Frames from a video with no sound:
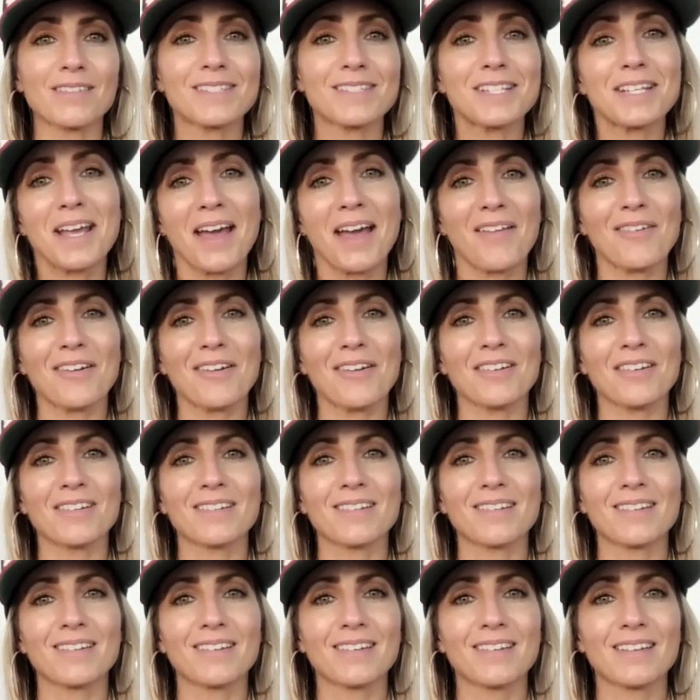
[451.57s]
together.
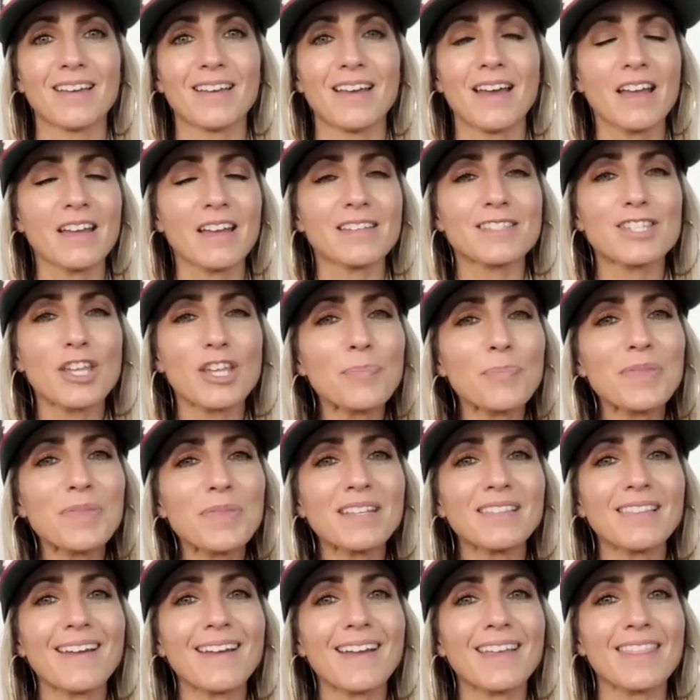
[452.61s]

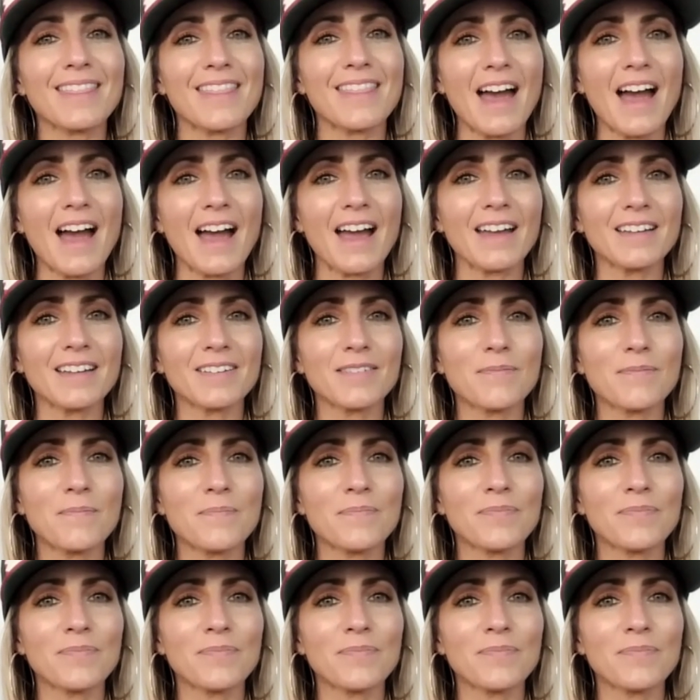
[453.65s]
Something like that.